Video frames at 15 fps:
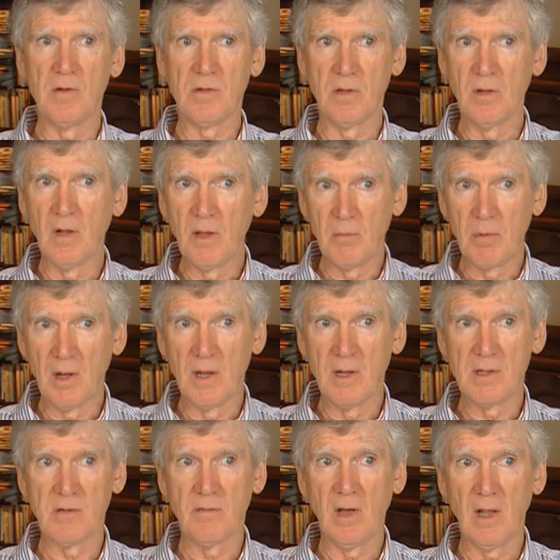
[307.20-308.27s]
early
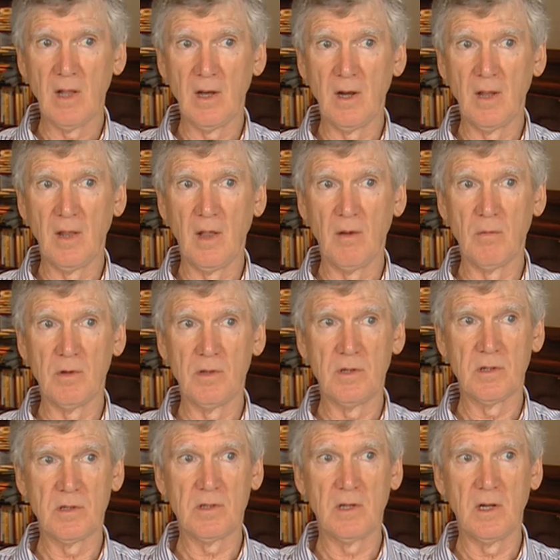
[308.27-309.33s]
plays of Allen and that were
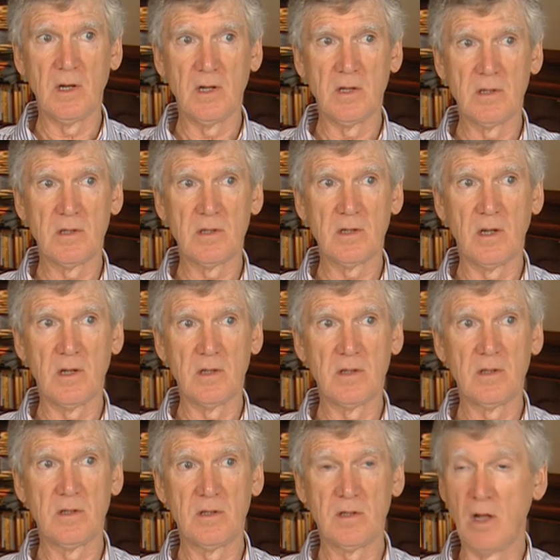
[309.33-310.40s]
just seen
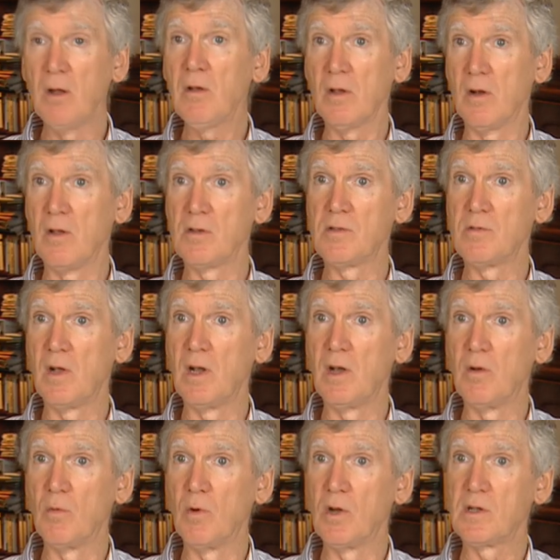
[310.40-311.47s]
as token
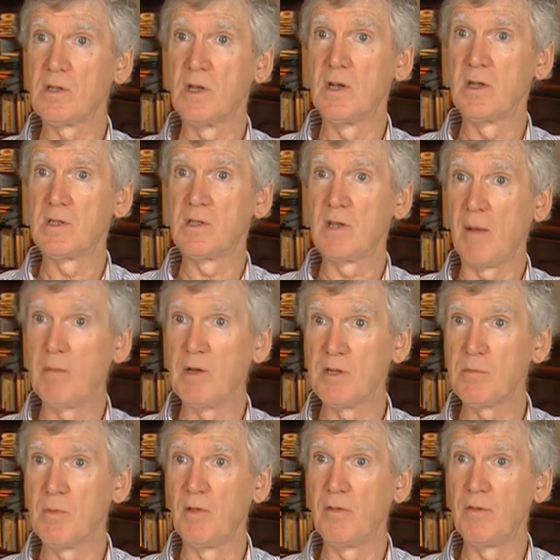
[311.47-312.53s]
Australian works in
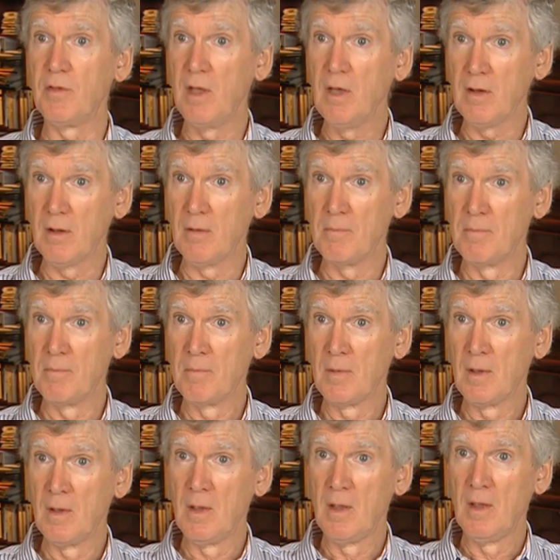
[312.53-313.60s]
establishment theatre,
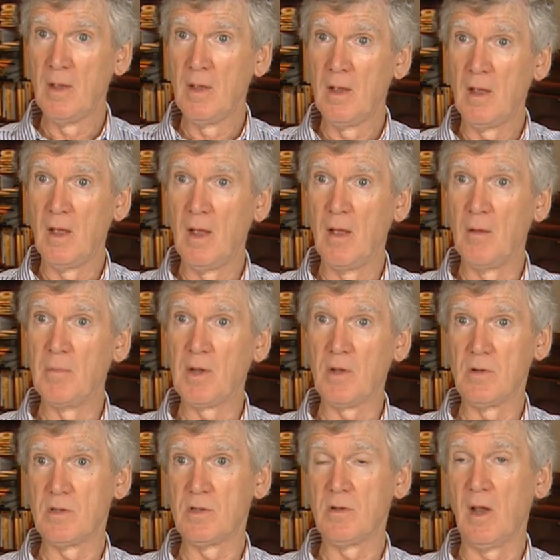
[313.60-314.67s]

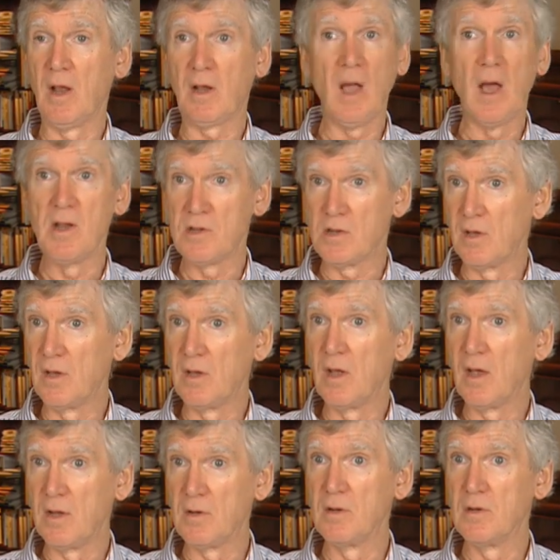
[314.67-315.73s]
because occasionally you
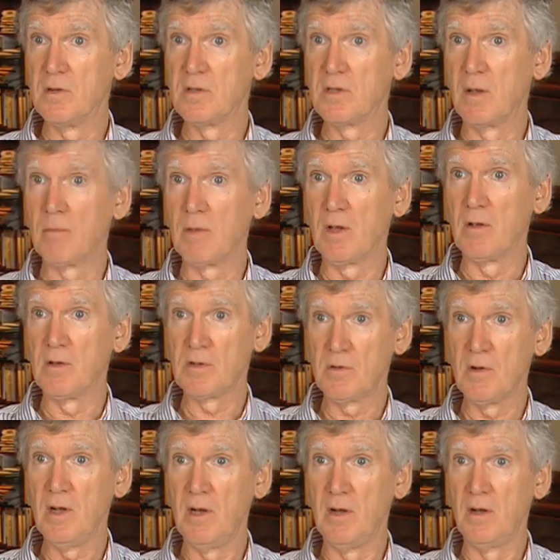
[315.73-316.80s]
had to do something
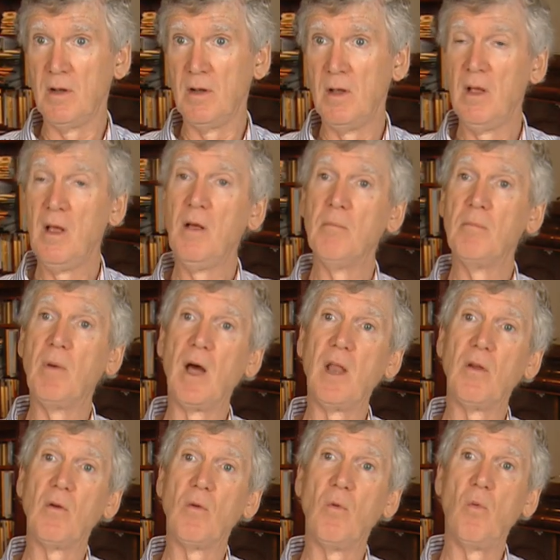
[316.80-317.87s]
Australian.
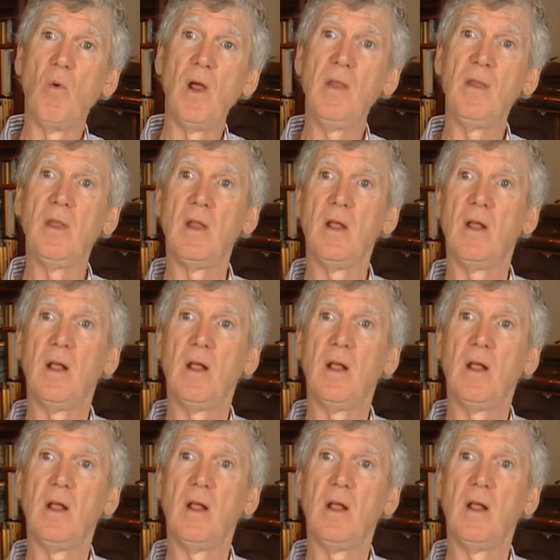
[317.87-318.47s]
But when